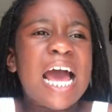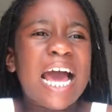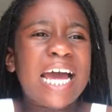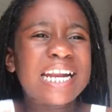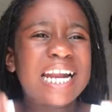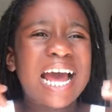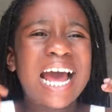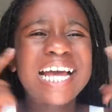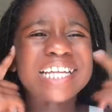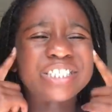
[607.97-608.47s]

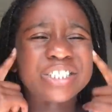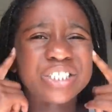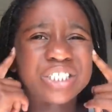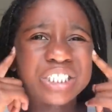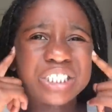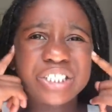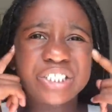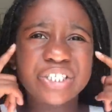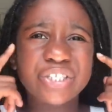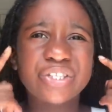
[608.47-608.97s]
And I
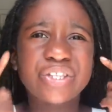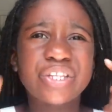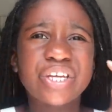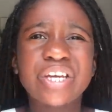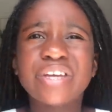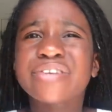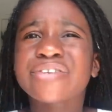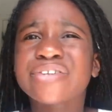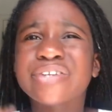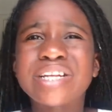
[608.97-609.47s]
just need to
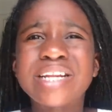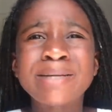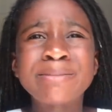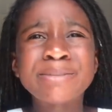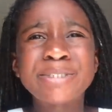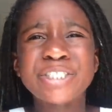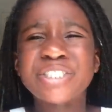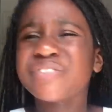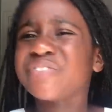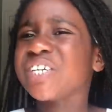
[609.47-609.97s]
think. So let
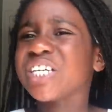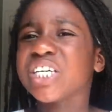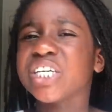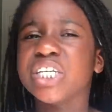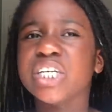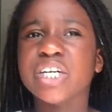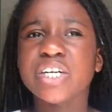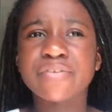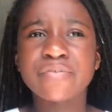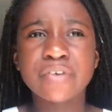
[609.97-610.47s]
me just think
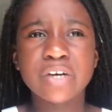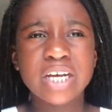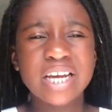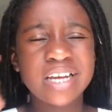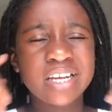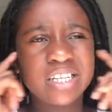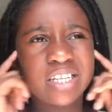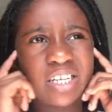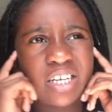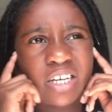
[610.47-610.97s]
another
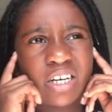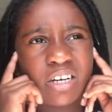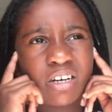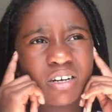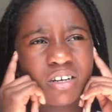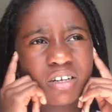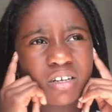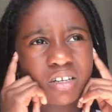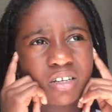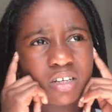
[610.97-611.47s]

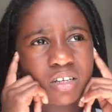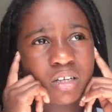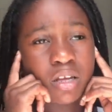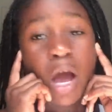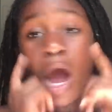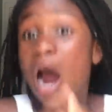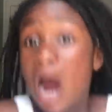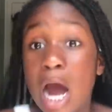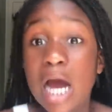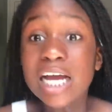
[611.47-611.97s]
idea
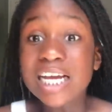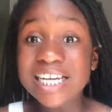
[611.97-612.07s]
guys,